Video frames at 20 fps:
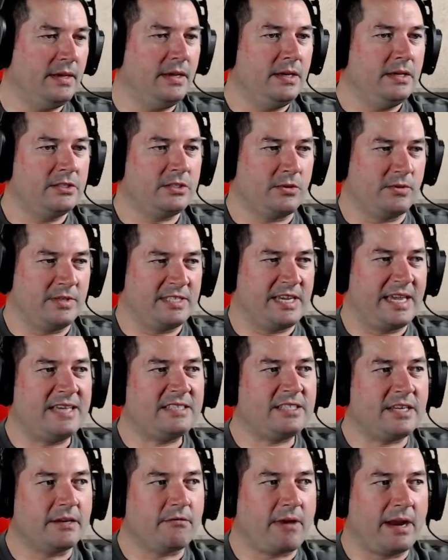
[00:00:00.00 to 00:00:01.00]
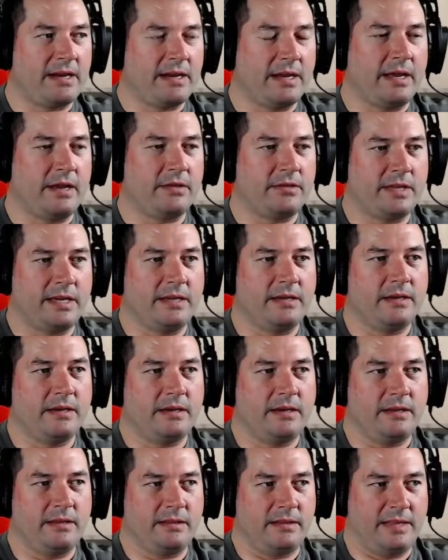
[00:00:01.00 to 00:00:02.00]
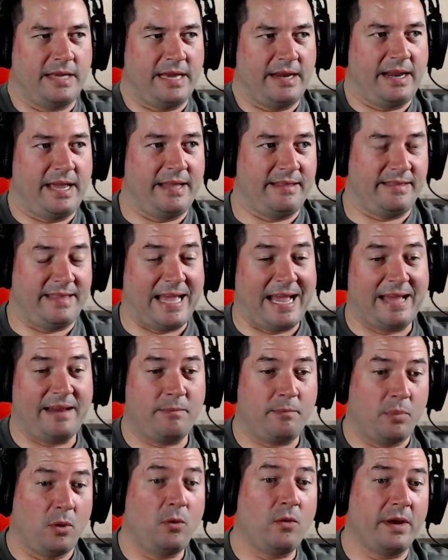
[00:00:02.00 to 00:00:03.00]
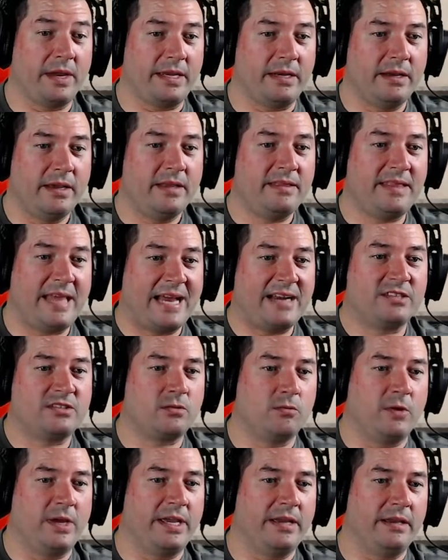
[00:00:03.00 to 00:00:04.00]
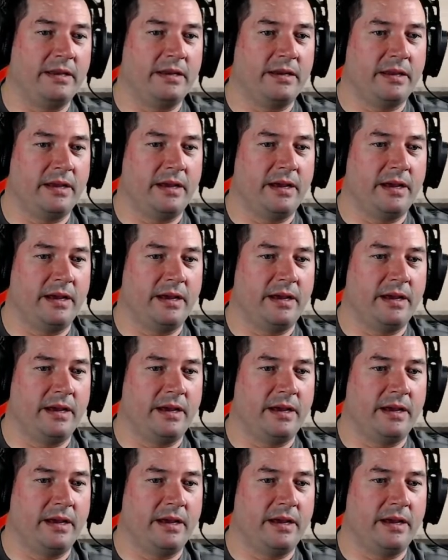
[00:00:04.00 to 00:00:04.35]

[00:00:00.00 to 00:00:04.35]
So he's guessing right now that at that point, that is when